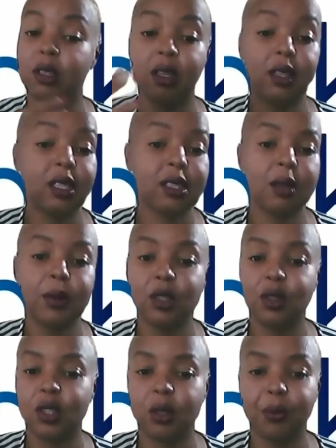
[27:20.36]
This could be
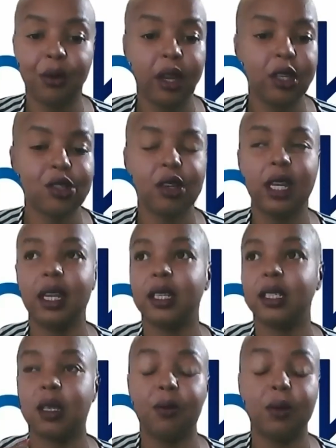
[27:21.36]
due to brain drain,
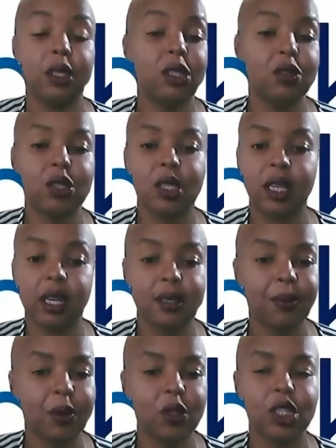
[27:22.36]
this could be due to the
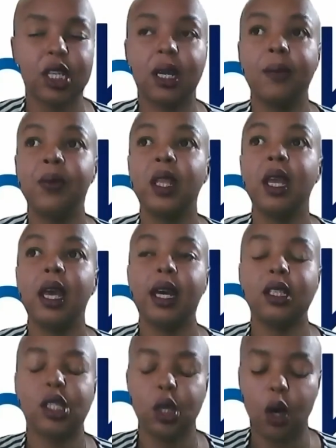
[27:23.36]
exposure.
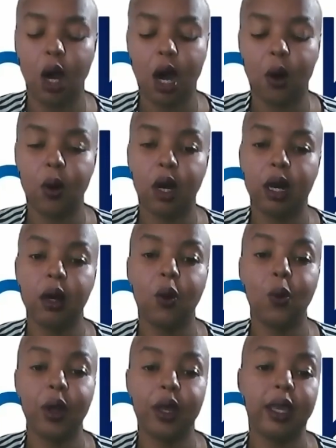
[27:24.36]
And so our
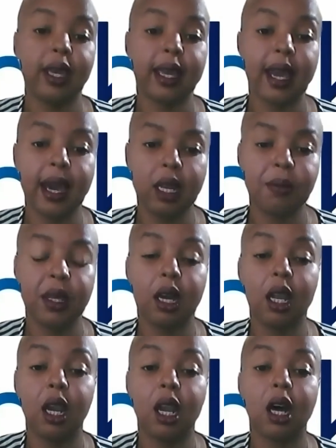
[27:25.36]
Workii Academy
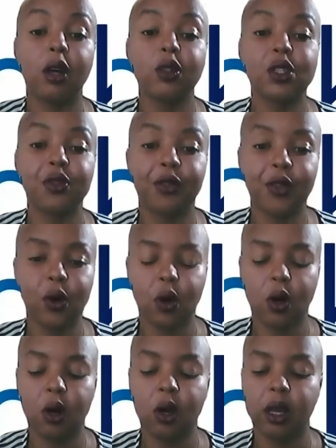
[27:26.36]
allows
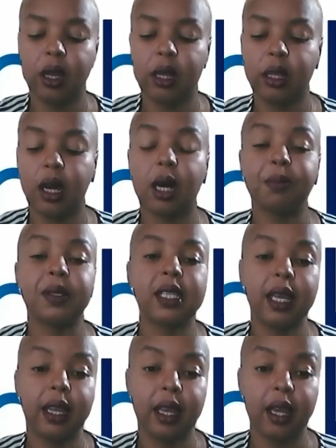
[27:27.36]
for the
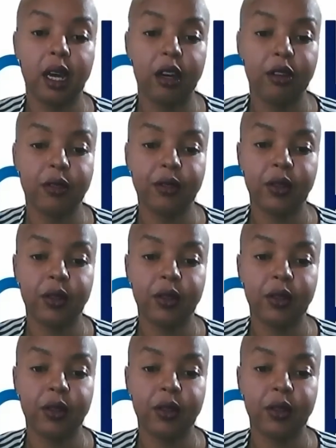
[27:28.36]
upskilling of